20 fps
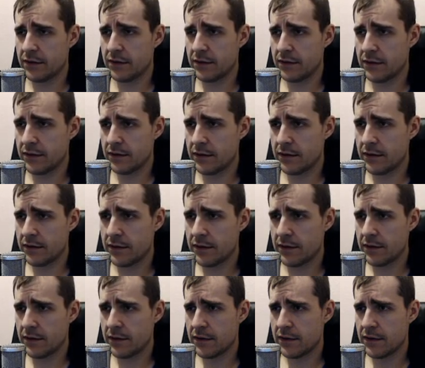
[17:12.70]

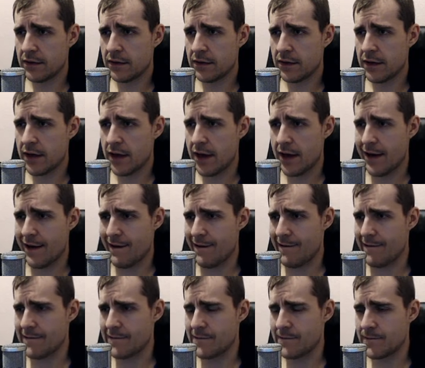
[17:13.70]

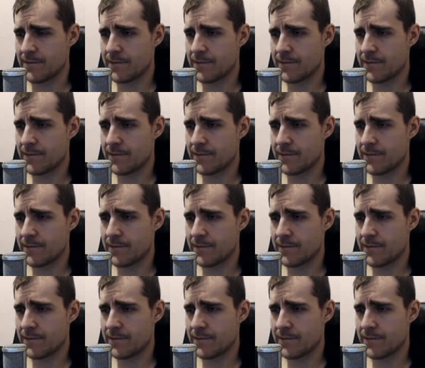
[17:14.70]
[no speech]